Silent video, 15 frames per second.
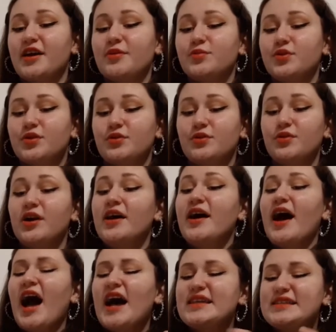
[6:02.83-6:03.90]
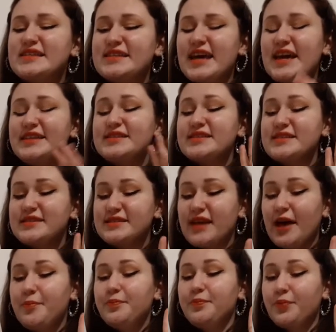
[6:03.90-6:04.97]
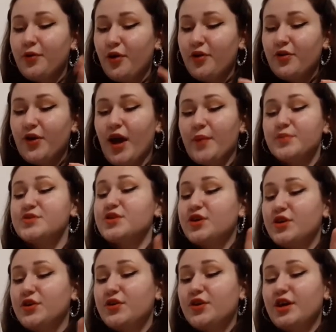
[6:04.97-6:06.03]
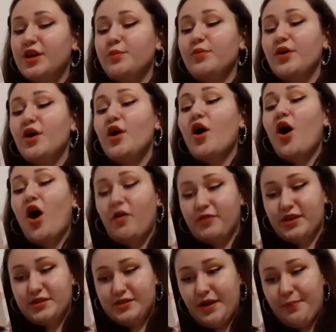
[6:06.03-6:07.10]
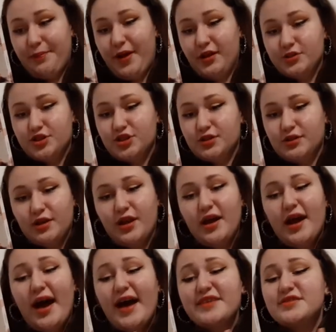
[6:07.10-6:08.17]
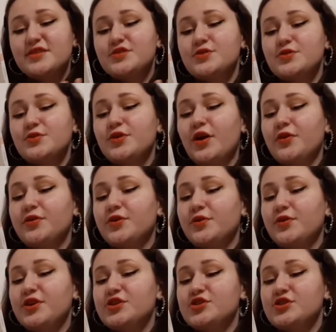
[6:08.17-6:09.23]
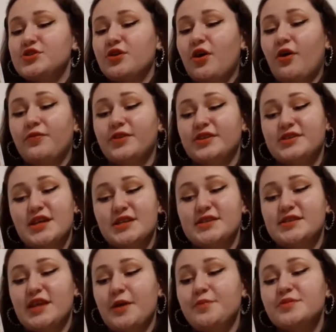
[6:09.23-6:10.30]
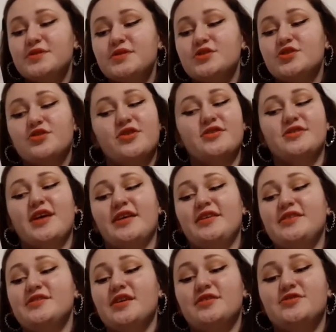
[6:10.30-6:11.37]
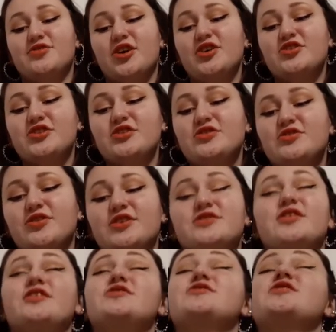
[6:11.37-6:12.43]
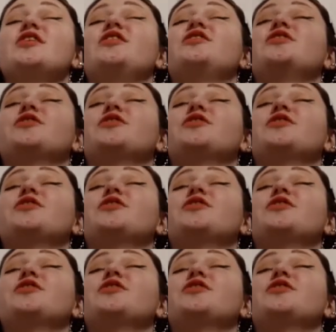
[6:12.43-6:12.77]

him through a 10-step program to cure him of his compulsion. As the two go through each of the 10 steps, Shirotani's attraction to his counselor